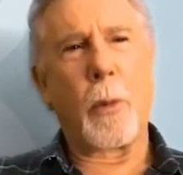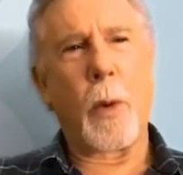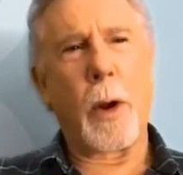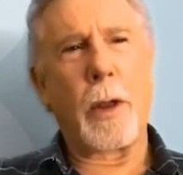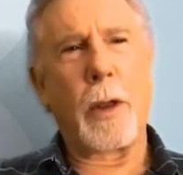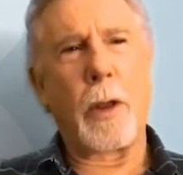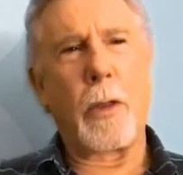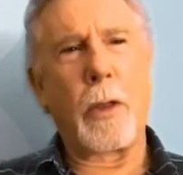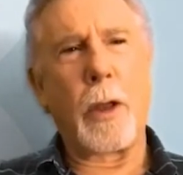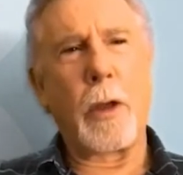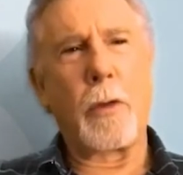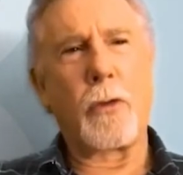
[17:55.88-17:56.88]
one of
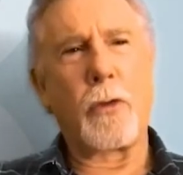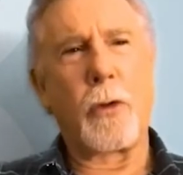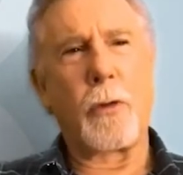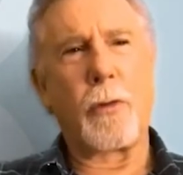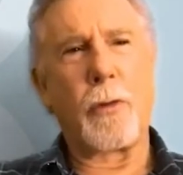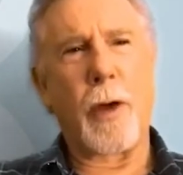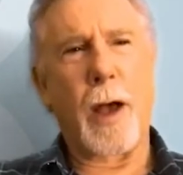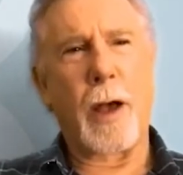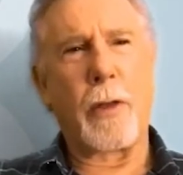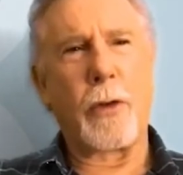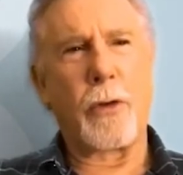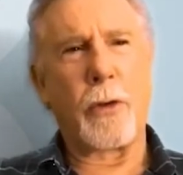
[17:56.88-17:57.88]
the sort of
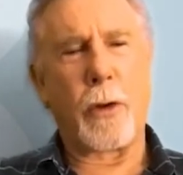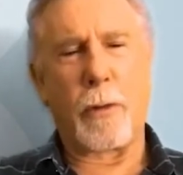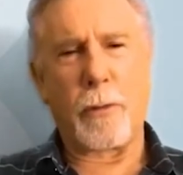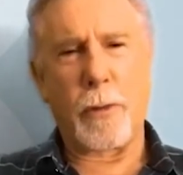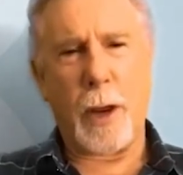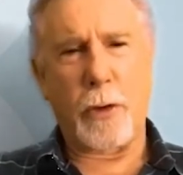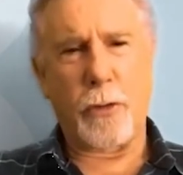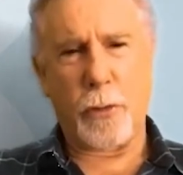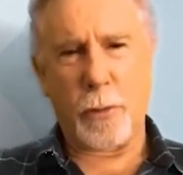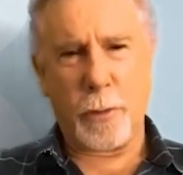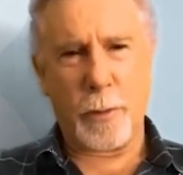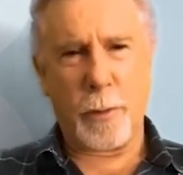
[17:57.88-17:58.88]
fathers of
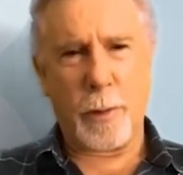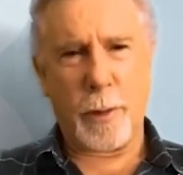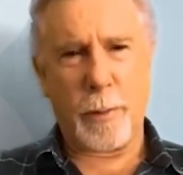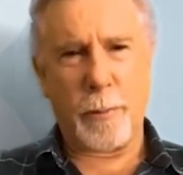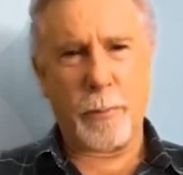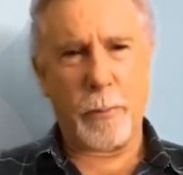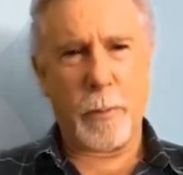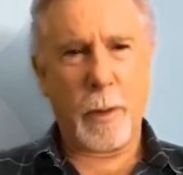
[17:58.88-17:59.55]
natural,